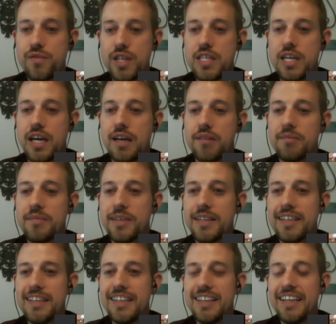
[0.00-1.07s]
time,
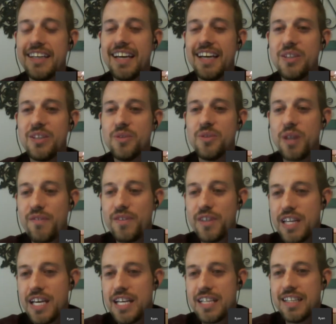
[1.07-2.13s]
and you want
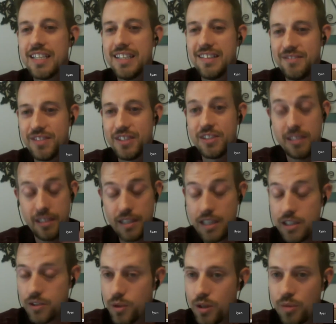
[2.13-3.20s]
to
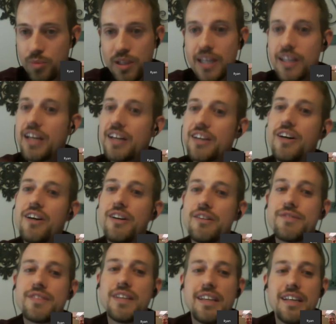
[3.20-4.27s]
you want to play a lot of
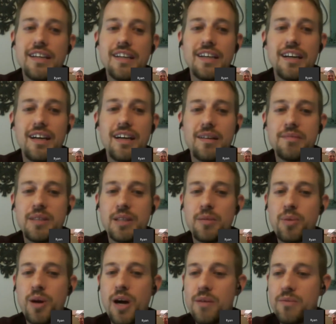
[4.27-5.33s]
golf. And the
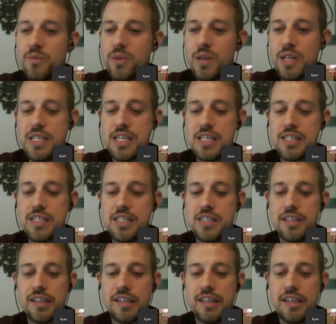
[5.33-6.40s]
problem
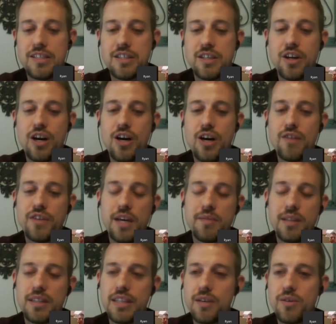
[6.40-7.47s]
is the golf game
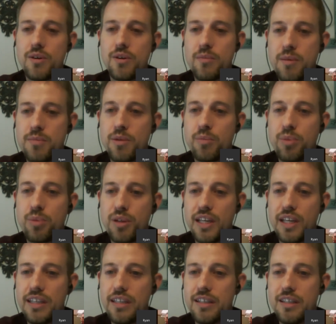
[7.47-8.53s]
that they remember
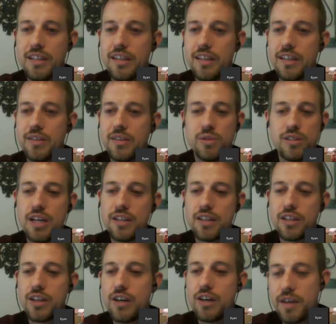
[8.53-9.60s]
playing was not the
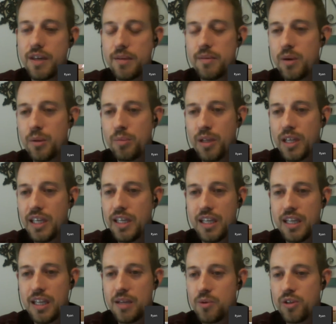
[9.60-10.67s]
golf game they were playing
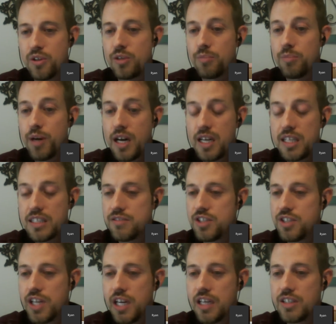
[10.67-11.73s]
anymore. Their bodies have
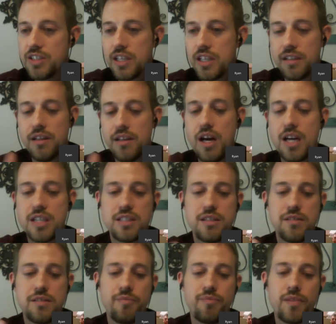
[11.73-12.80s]
changed. They'd
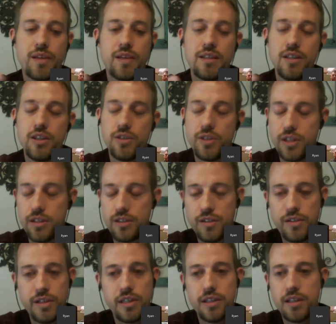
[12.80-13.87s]
lost.
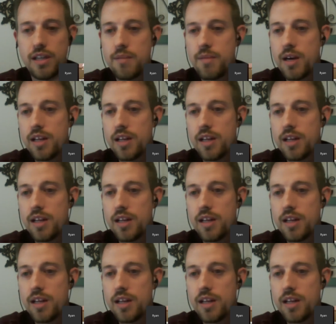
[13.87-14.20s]
You hear a lot about